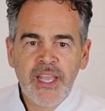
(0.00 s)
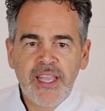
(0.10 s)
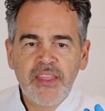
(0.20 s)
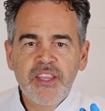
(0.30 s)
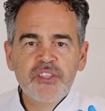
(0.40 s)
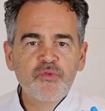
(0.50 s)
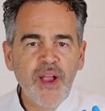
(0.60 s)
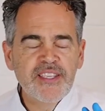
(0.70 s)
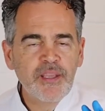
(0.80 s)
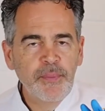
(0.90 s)
Again, this
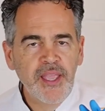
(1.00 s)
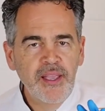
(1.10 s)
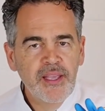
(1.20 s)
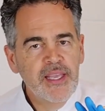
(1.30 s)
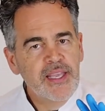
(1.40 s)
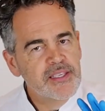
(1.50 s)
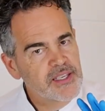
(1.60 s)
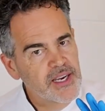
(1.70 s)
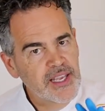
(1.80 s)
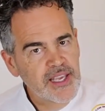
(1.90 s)
recipe is going to